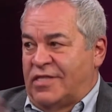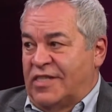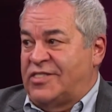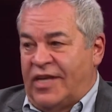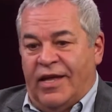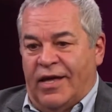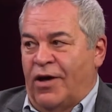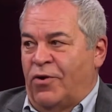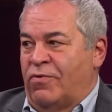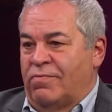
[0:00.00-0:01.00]

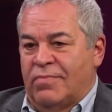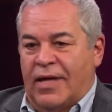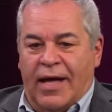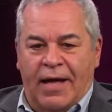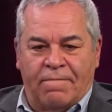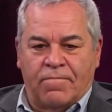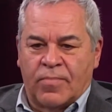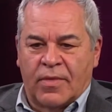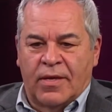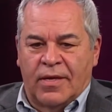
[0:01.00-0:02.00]
CEO
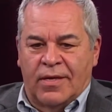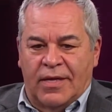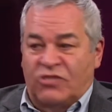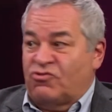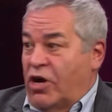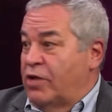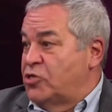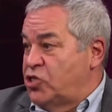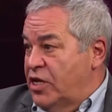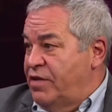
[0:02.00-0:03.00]
is trying to
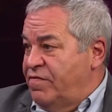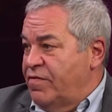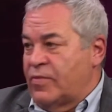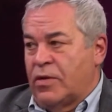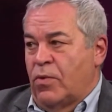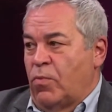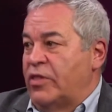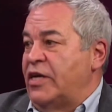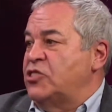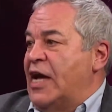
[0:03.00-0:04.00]
achieve, mm-hmm, what
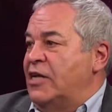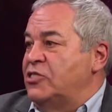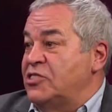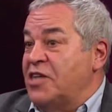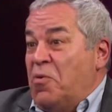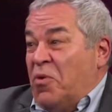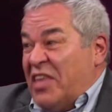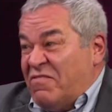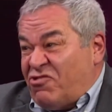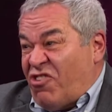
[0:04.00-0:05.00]
their challenges are, what
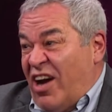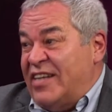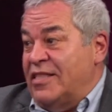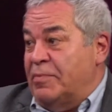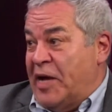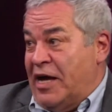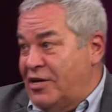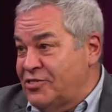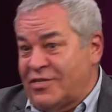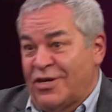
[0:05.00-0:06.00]
they've tried in the
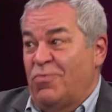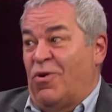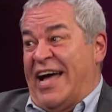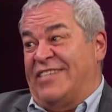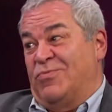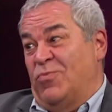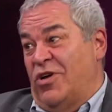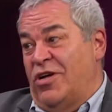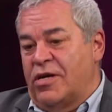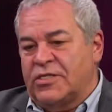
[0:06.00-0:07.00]
past, what hasn't
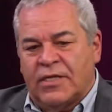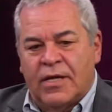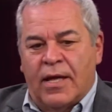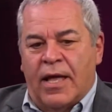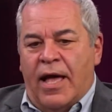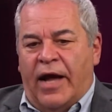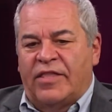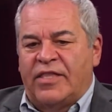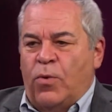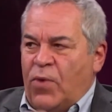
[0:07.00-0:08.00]
worked. And I
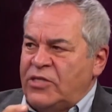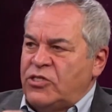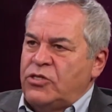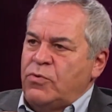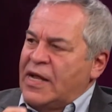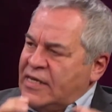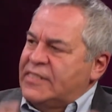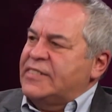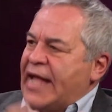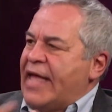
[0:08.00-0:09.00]
think once you
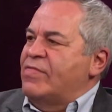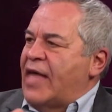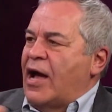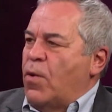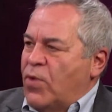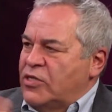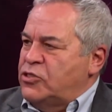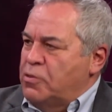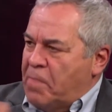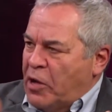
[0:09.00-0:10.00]
understand that, and once
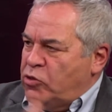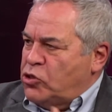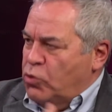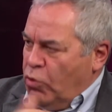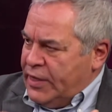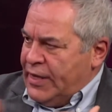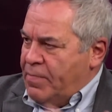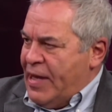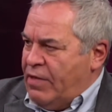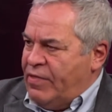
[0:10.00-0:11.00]
you're both talking
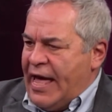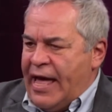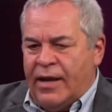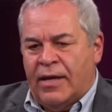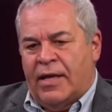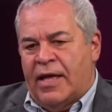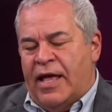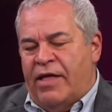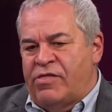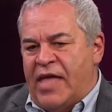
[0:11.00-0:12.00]
about that, mm-hmm,
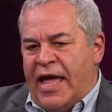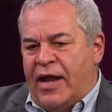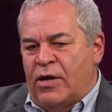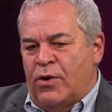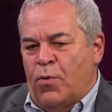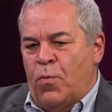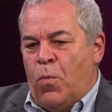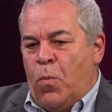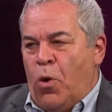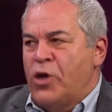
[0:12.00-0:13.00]
then
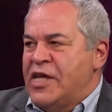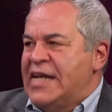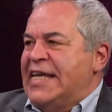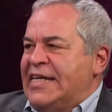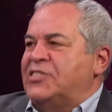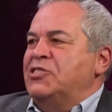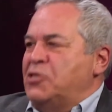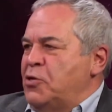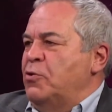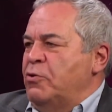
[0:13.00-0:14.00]
what you need to
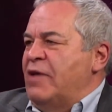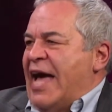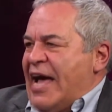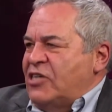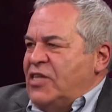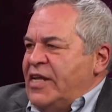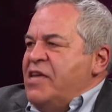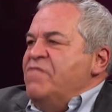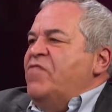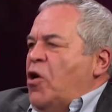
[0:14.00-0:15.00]
do actually
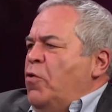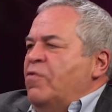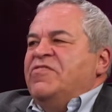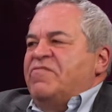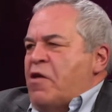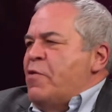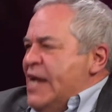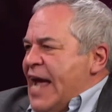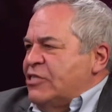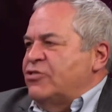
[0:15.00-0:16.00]
evolves very
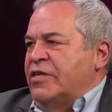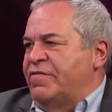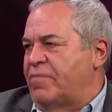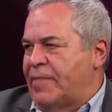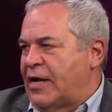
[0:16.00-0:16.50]
naturally from that